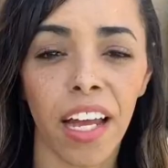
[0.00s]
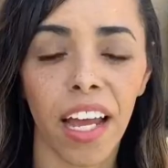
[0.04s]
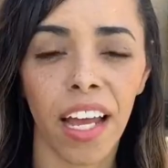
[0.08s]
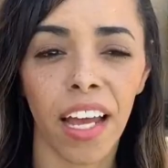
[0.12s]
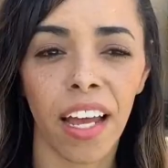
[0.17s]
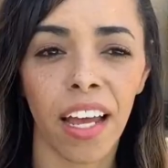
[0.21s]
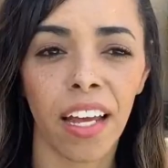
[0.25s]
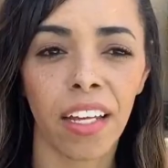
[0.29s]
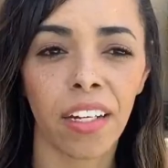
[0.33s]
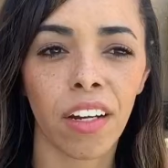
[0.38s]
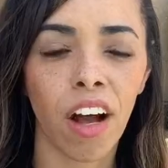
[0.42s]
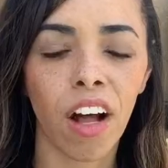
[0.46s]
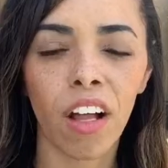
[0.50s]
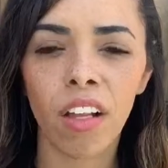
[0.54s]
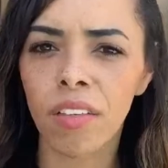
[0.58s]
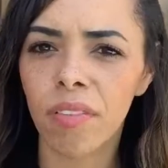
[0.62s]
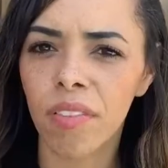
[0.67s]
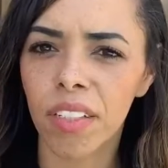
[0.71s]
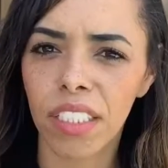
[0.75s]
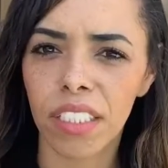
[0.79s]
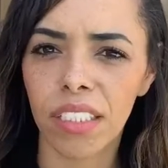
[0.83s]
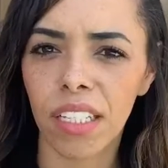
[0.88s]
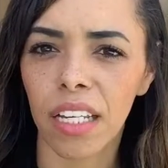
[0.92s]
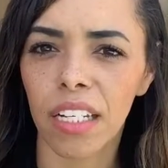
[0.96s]
And all of
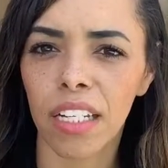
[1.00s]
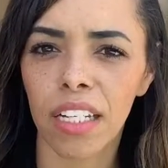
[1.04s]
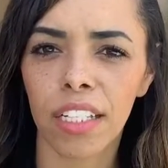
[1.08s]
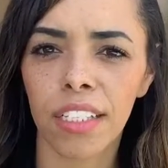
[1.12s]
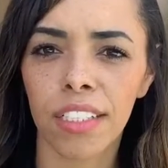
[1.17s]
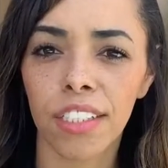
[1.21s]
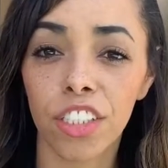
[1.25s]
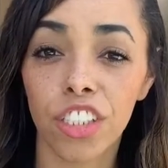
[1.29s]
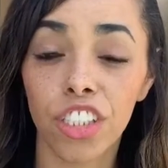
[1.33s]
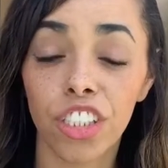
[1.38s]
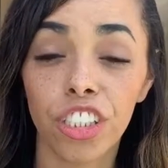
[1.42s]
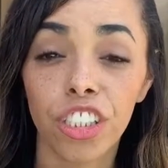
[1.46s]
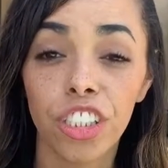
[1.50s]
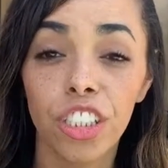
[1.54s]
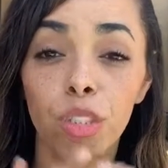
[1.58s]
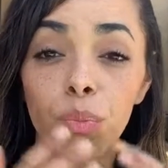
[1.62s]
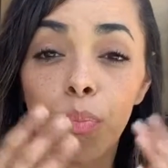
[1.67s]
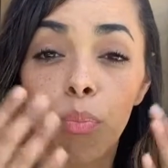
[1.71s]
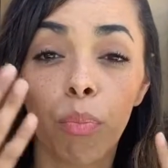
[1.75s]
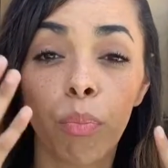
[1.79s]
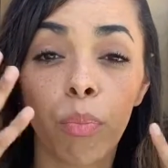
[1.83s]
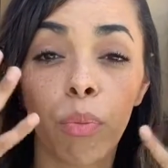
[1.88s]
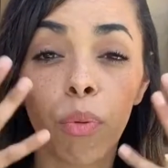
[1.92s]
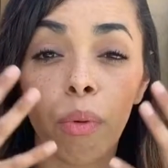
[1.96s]
a sudden, she just
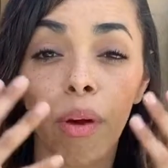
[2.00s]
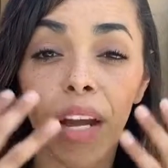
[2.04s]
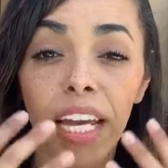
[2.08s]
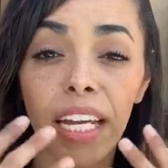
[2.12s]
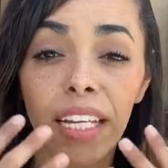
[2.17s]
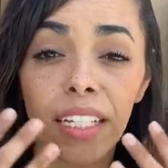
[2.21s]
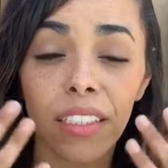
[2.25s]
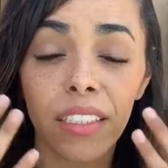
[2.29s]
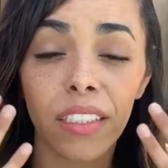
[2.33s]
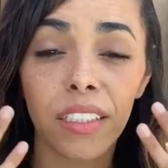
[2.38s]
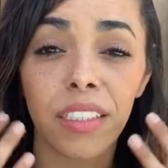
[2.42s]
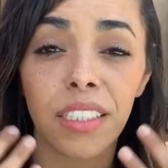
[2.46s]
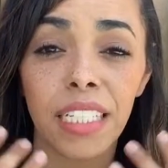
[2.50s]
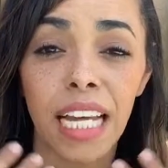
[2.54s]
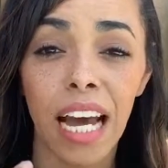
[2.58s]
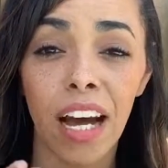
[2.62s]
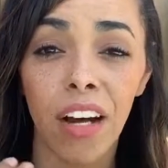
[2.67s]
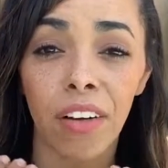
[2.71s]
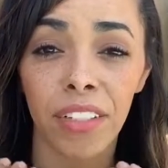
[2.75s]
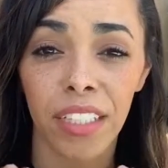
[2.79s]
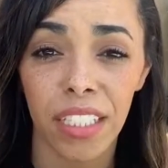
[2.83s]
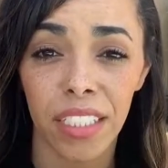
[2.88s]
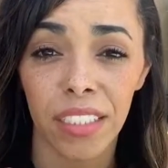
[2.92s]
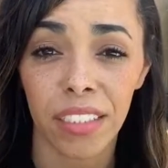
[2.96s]
breaks
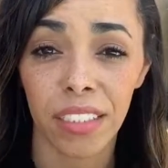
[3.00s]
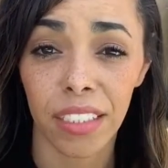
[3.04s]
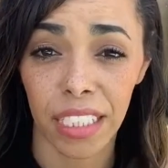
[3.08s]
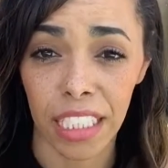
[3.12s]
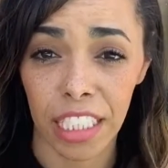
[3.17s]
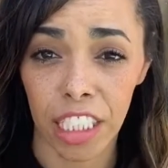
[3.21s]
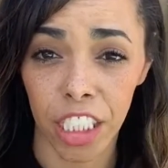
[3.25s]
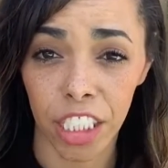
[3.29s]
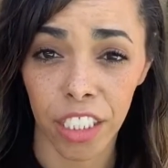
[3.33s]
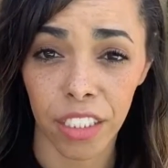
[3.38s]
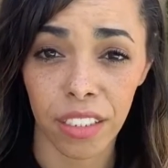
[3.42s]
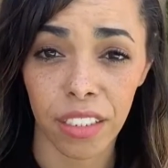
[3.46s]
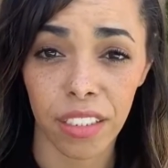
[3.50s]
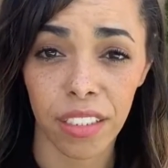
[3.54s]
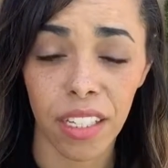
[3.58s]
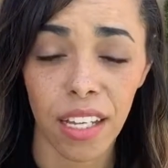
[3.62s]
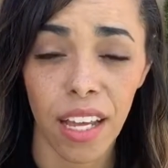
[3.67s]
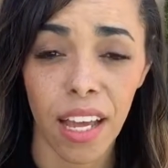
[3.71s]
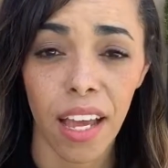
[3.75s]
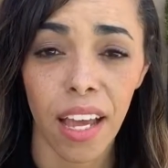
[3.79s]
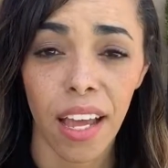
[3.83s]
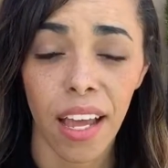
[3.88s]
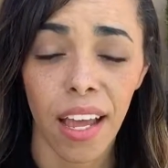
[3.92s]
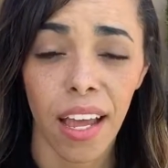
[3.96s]
down in tears.
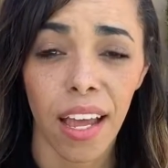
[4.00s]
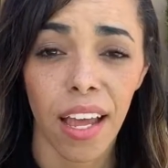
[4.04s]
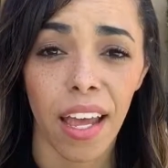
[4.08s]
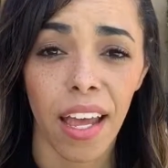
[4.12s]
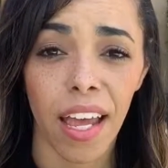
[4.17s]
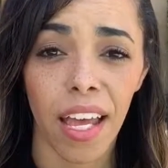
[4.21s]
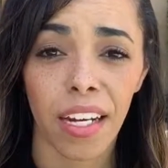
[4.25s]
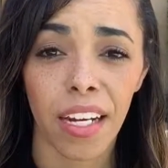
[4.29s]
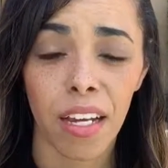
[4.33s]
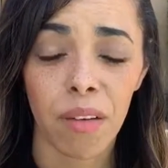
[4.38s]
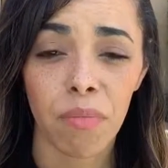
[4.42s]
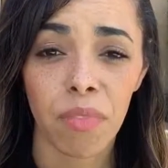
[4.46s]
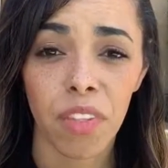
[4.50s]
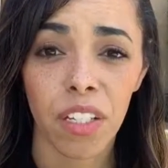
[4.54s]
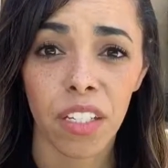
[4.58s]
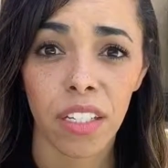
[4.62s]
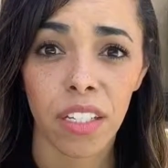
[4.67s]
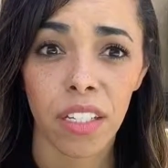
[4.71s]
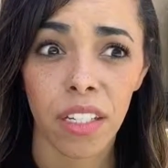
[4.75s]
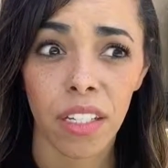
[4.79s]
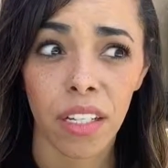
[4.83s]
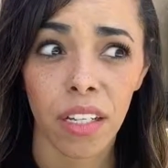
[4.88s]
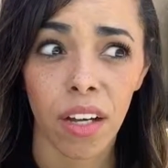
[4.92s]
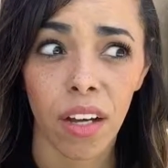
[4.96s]
And I'm
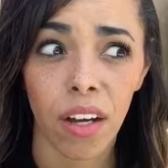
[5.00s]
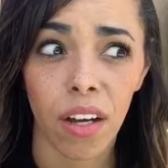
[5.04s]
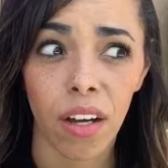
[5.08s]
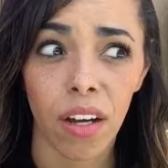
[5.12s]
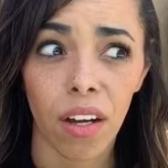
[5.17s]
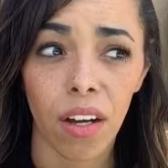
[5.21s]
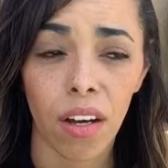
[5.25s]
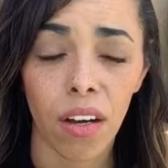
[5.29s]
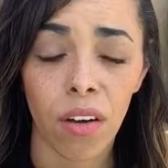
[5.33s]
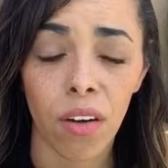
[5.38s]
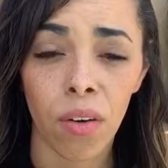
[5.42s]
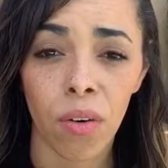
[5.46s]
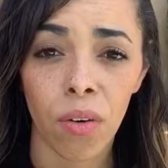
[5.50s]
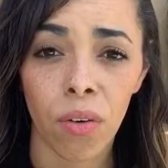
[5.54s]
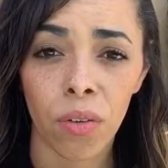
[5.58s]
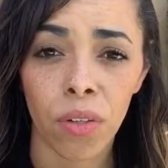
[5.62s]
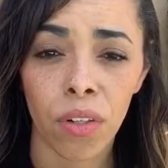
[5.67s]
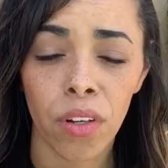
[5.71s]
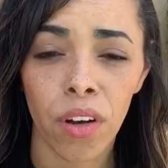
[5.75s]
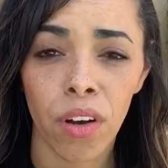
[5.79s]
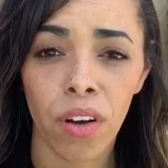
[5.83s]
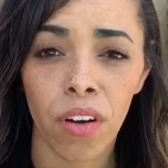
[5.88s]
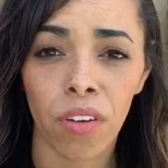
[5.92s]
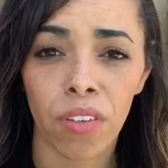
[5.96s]
thinking, oh
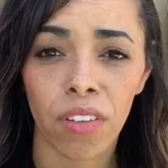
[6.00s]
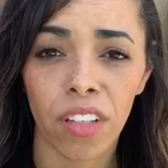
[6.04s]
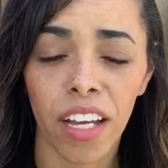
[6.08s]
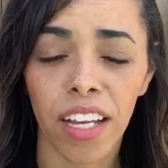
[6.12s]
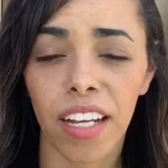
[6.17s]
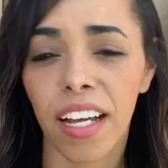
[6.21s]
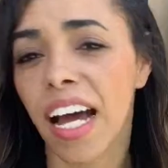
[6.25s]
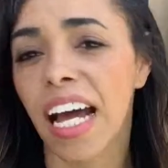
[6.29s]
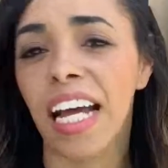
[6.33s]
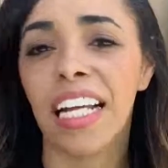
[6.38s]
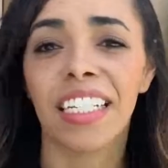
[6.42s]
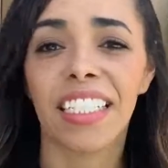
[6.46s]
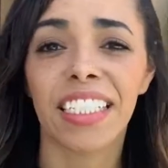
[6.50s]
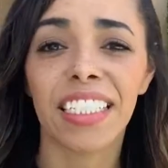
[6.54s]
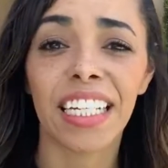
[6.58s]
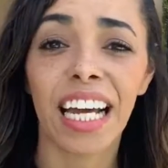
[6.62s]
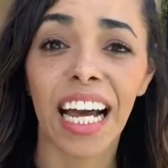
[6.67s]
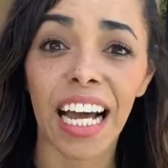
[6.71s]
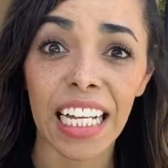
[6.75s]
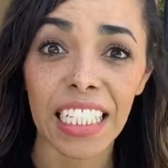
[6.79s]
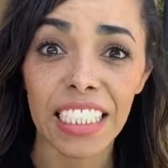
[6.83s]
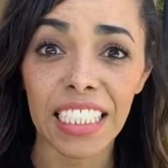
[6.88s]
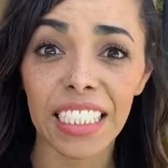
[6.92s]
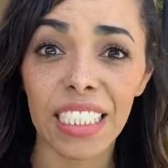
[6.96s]
no, like I did
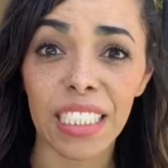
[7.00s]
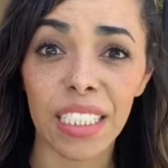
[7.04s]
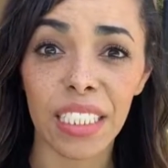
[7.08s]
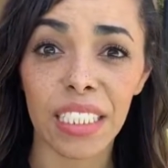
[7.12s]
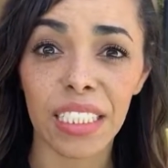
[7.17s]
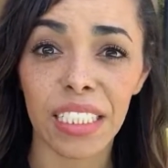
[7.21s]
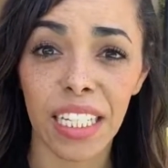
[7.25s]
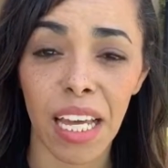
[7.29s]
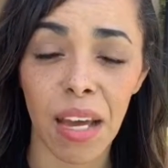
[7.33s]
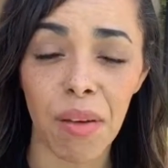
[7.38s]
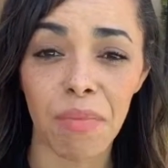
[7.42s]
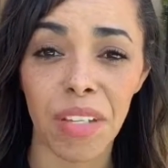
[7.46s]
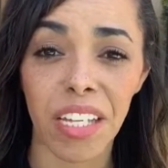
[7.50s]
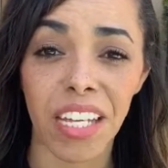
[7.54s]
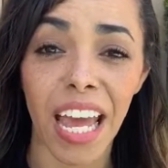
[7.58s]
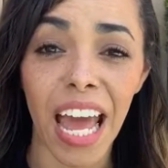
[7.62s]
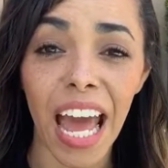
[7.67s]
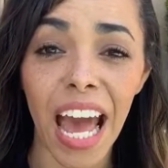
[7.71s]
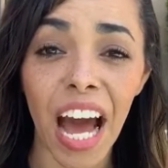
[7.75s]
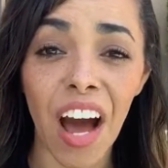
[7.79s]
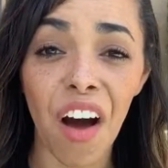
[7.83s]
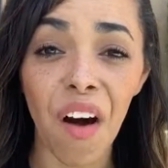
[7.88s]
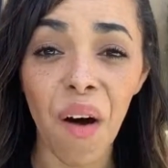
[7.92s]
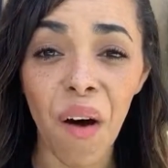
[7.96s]
not see this coming
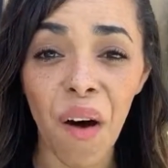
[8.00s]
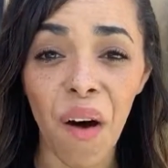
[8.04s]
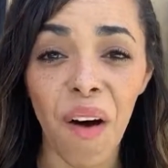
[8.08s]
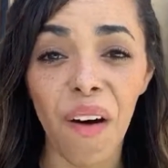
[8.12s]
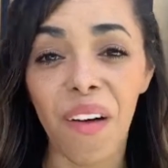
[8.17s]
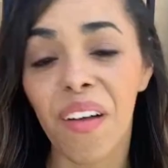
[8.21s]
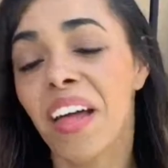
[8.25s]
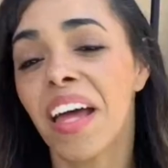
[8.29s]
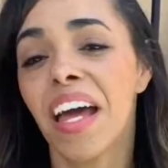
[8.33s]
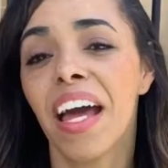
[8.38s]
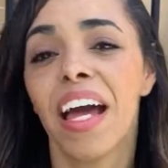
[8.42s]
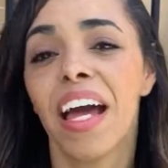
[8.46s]
at all.